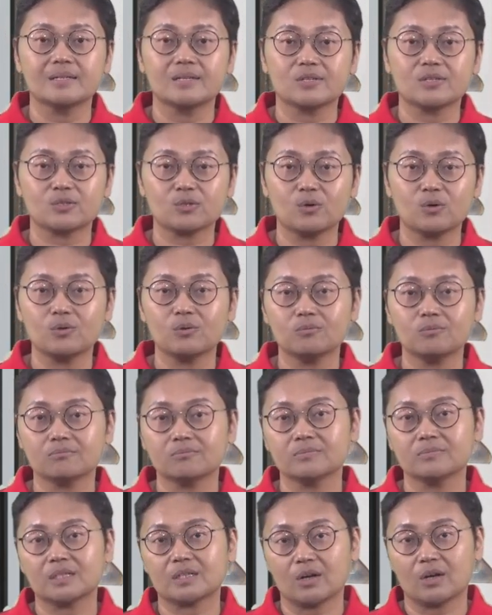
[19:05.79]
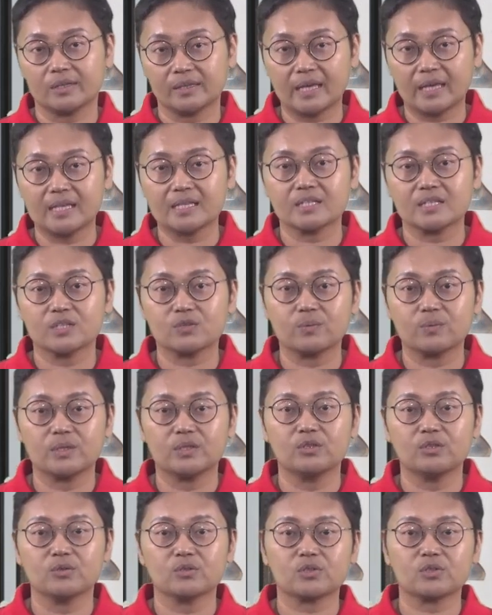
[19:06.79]
So the content is with
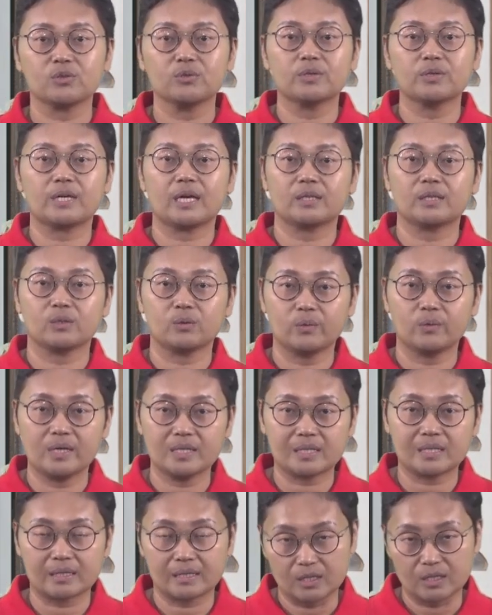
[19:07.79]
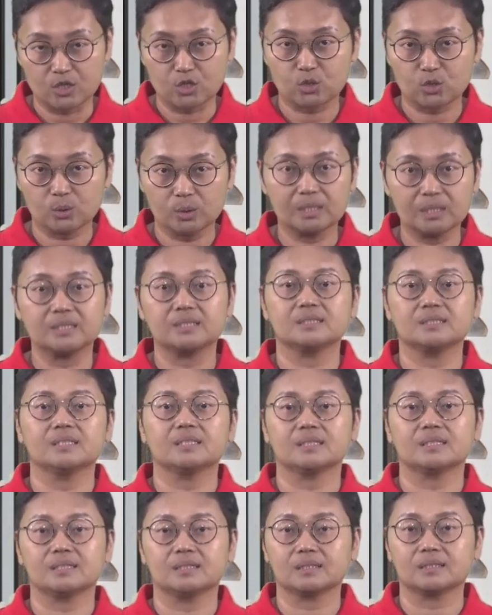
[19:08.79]
you, so you can always assure
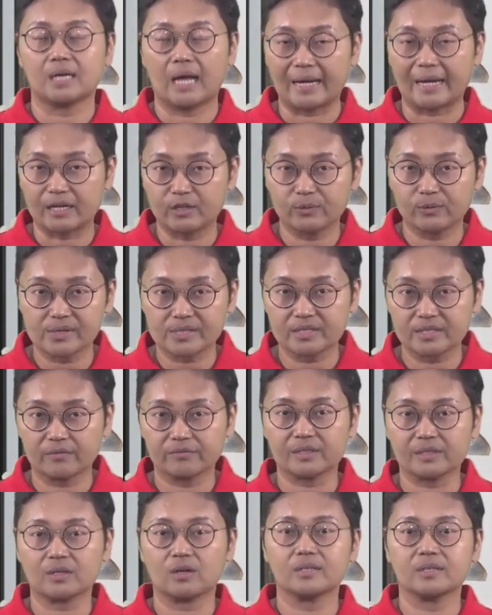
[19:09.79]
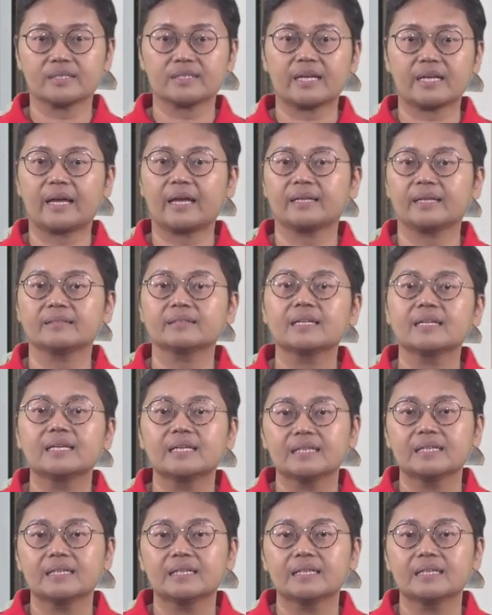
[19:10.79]
the accuracy of the content,